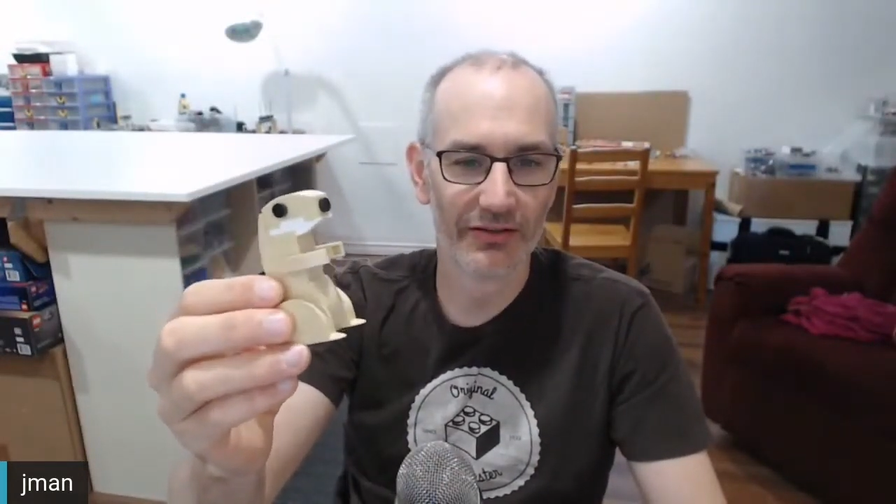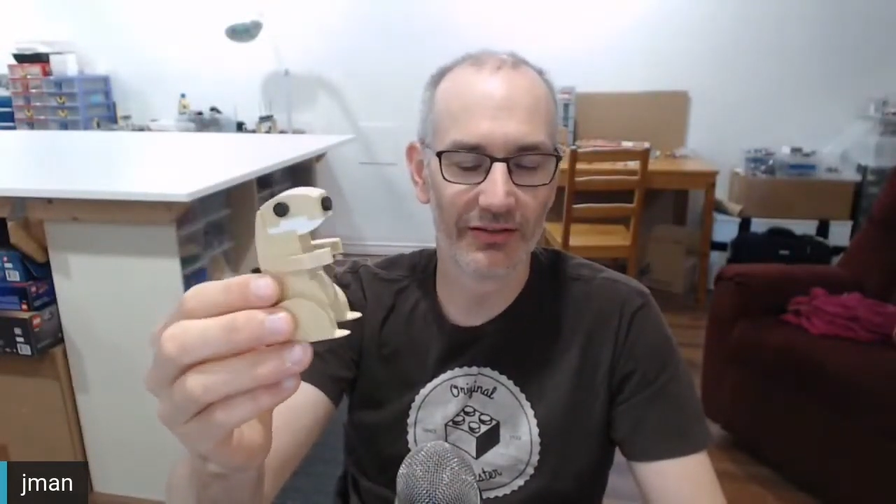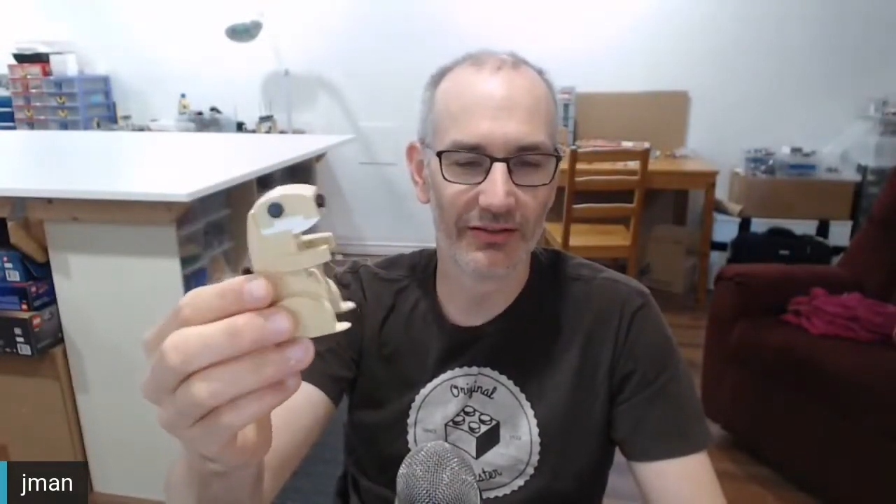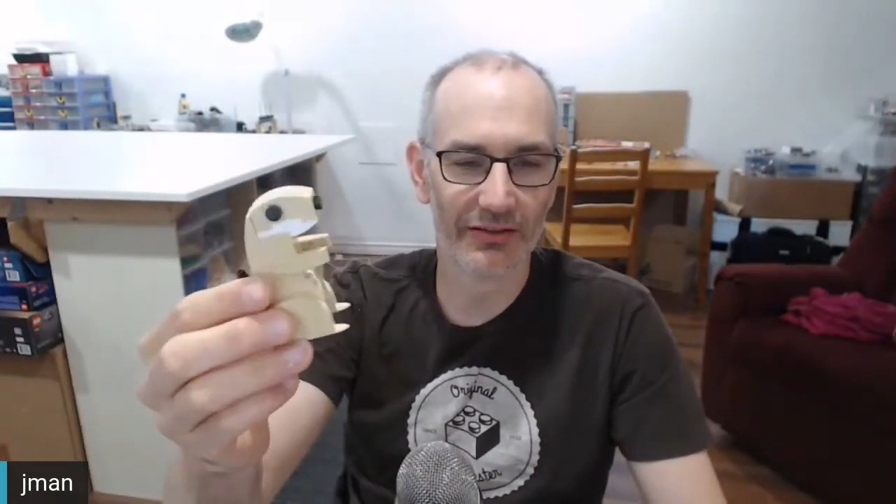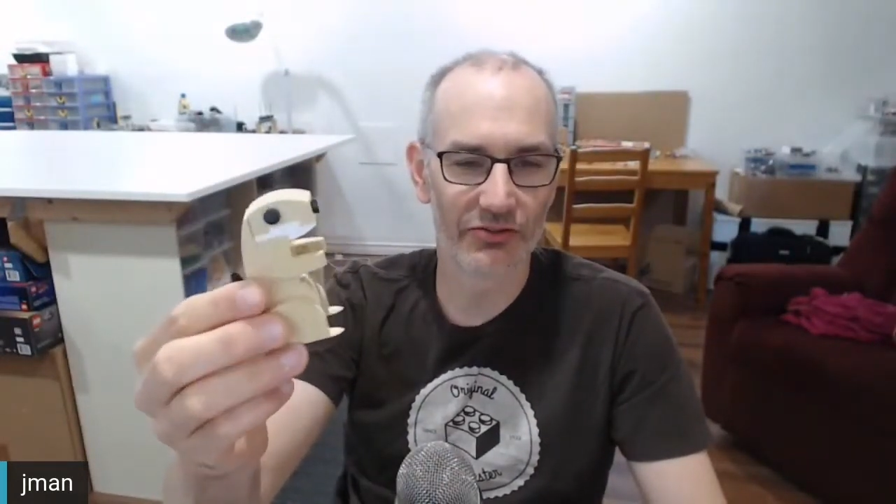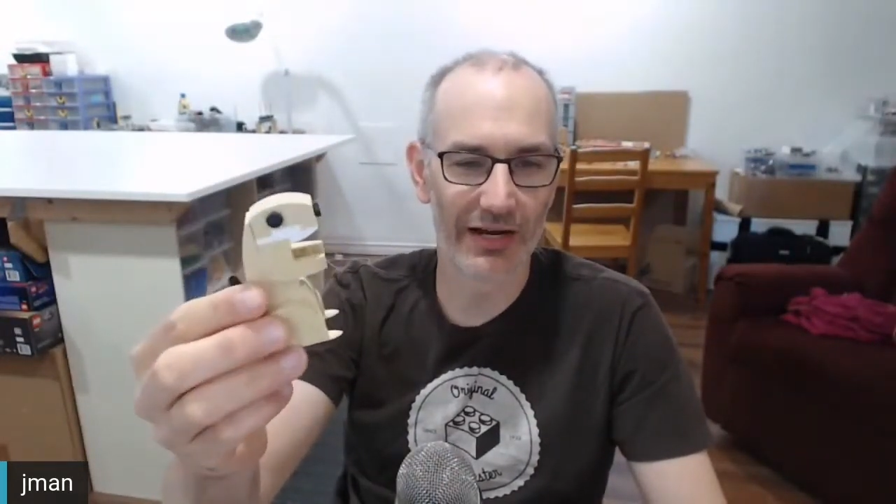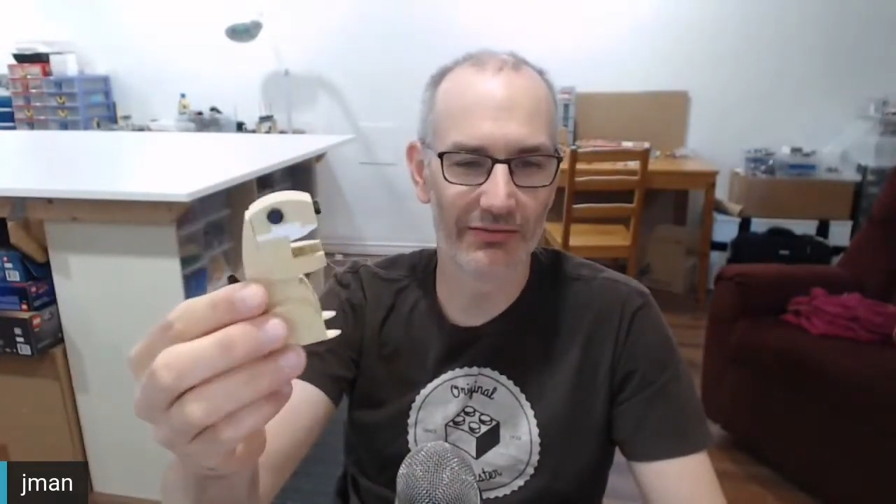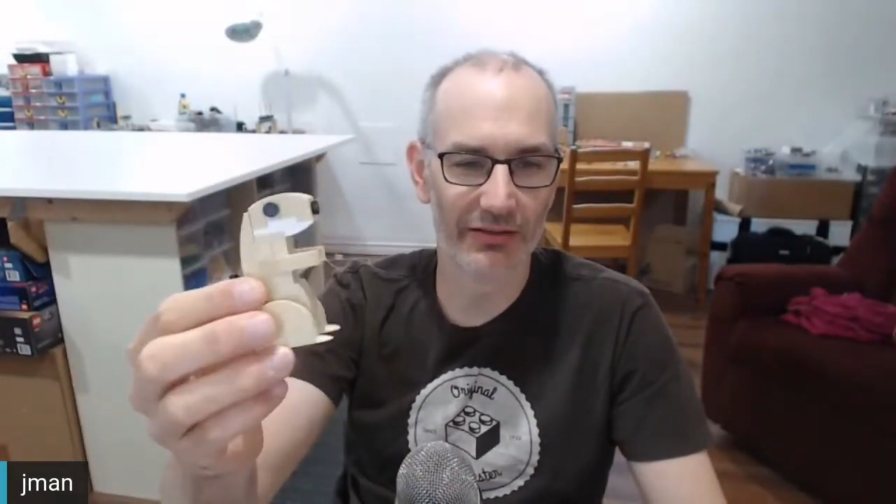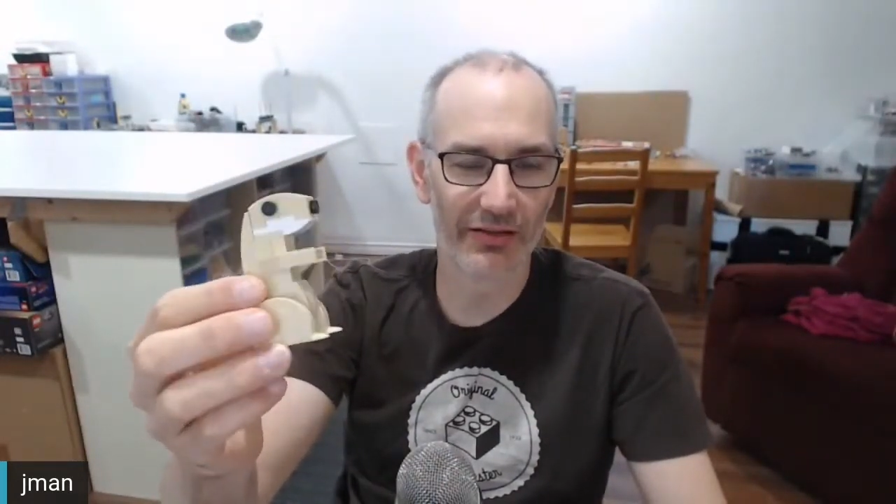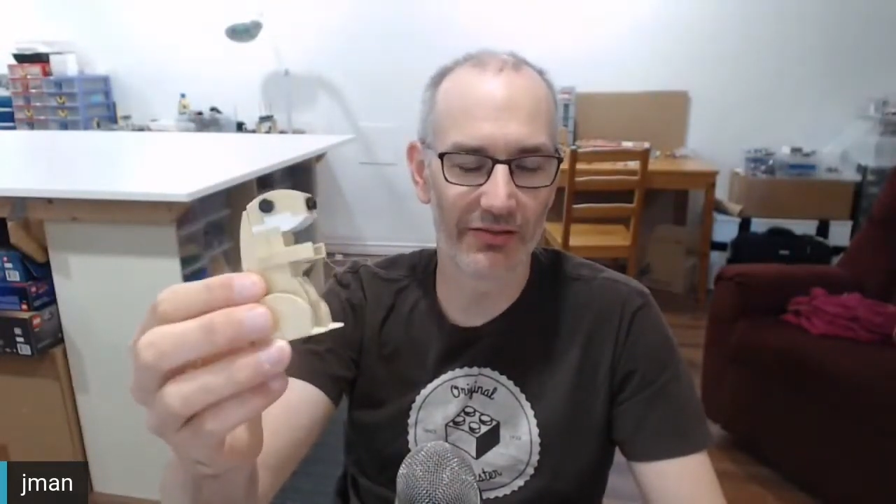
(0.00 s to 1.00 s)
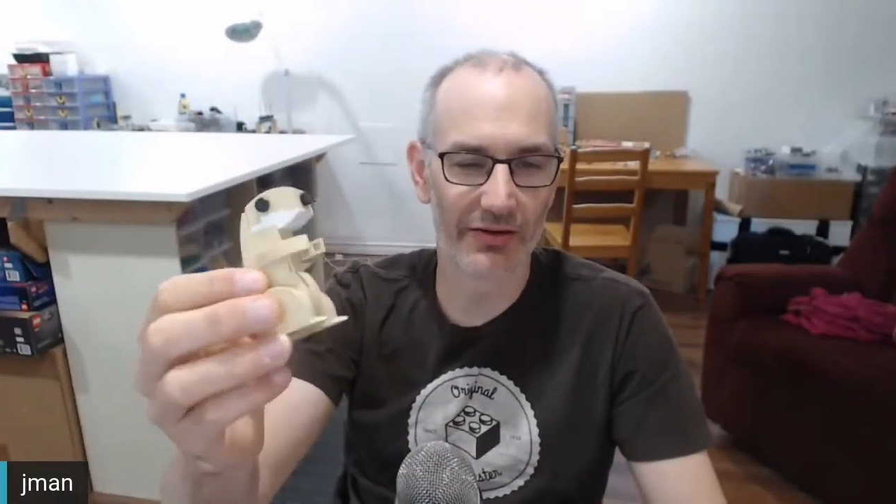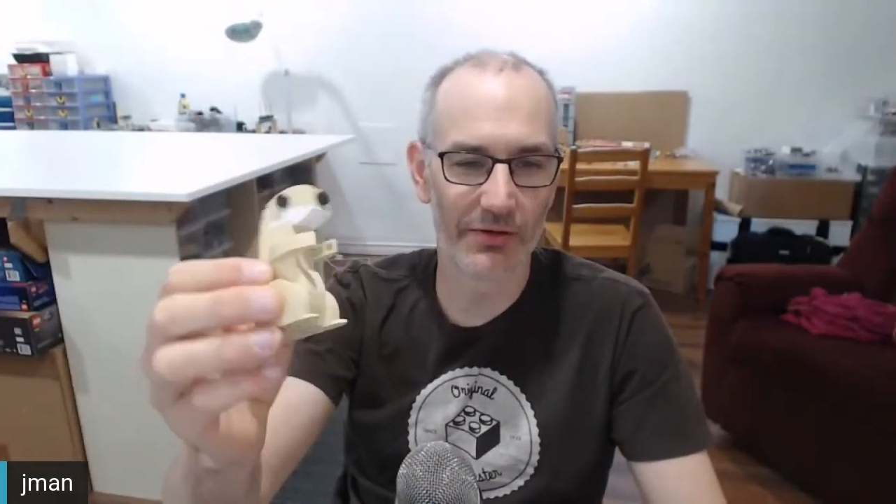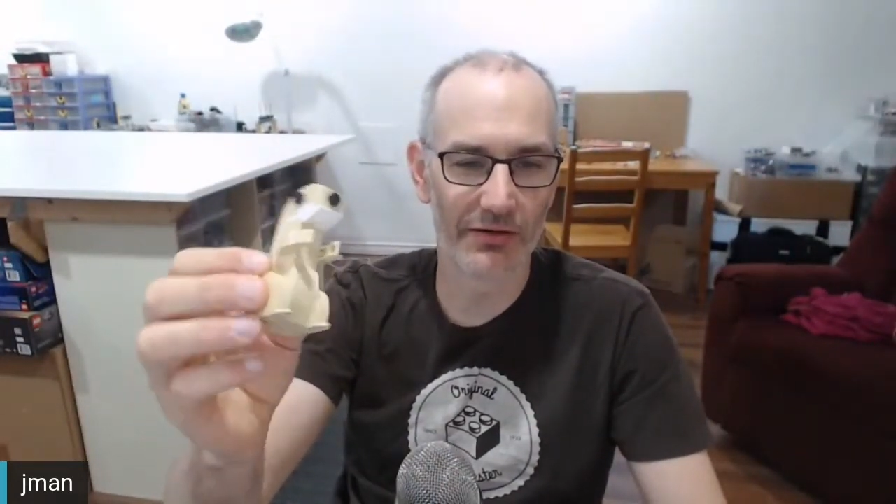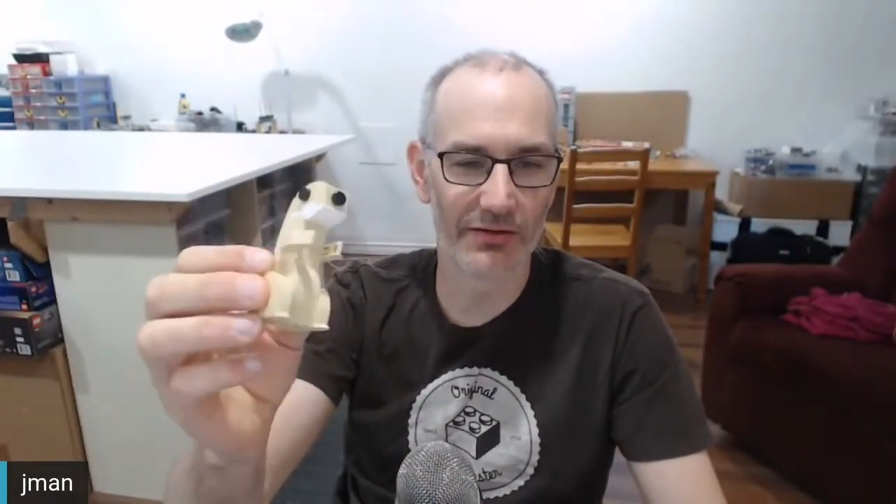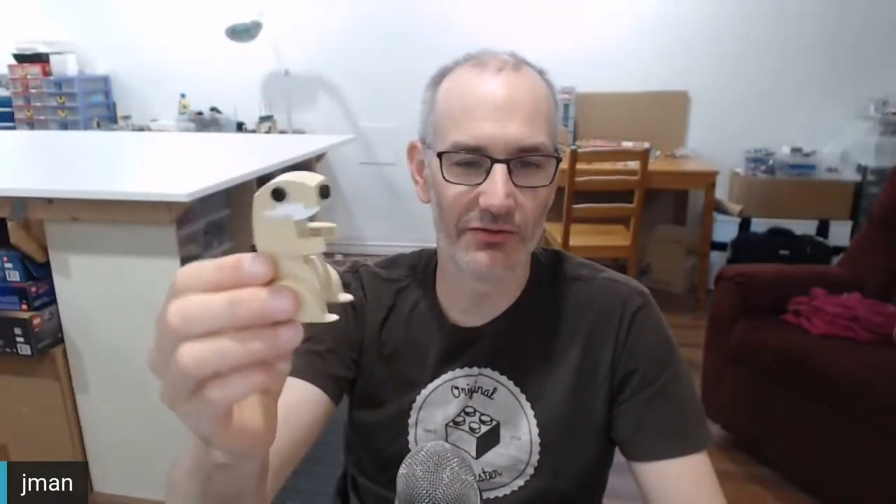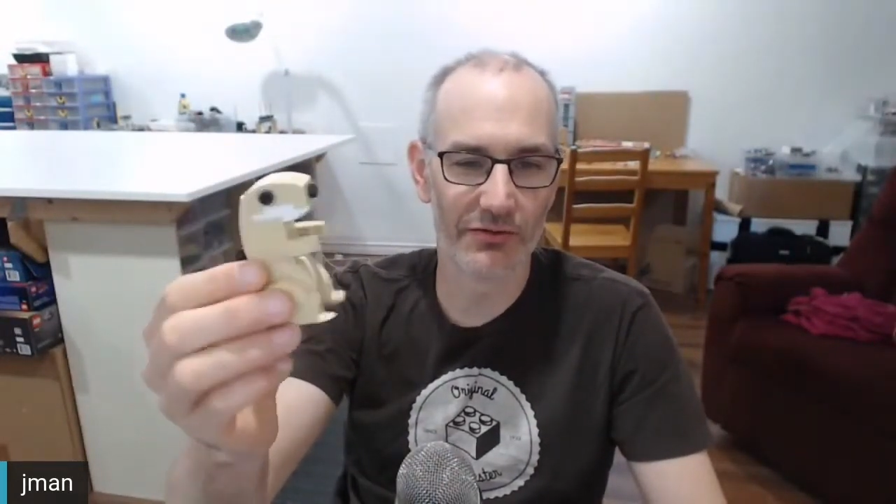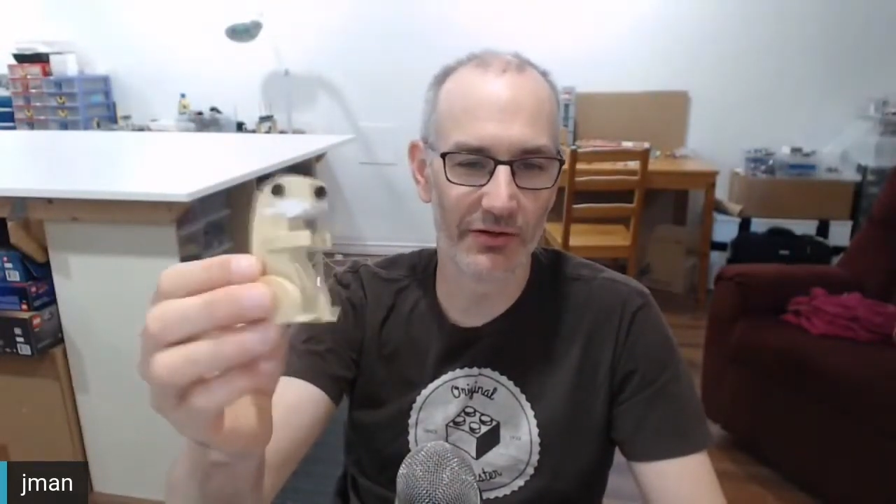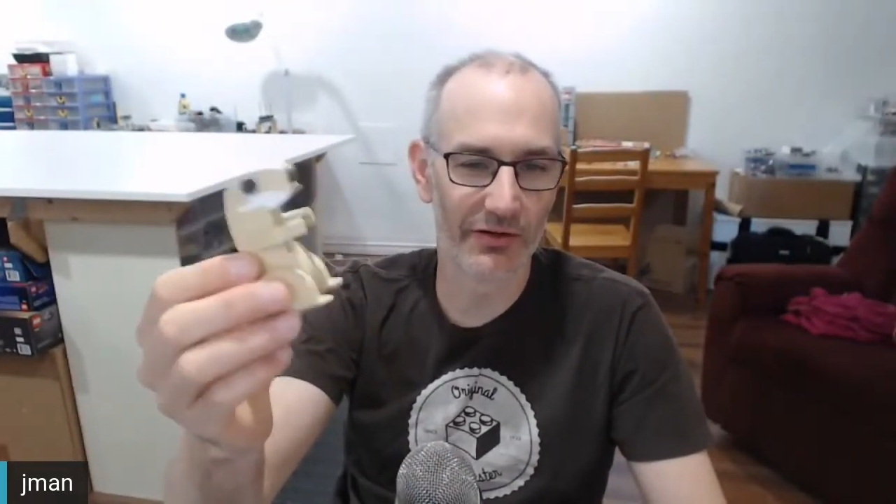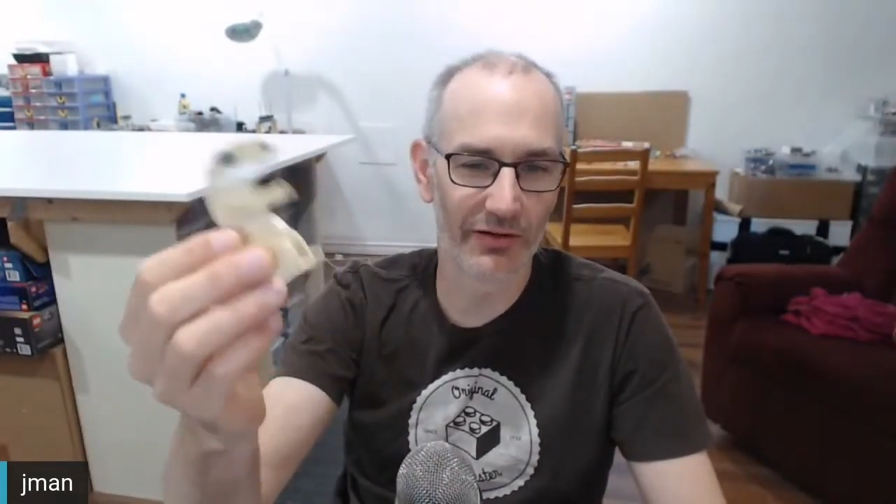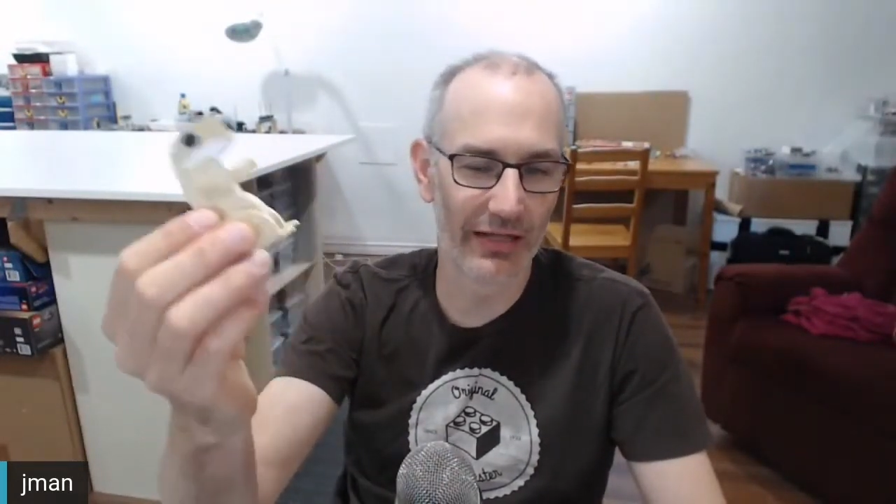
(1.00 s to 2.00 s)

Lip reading: and travel in the summer to do our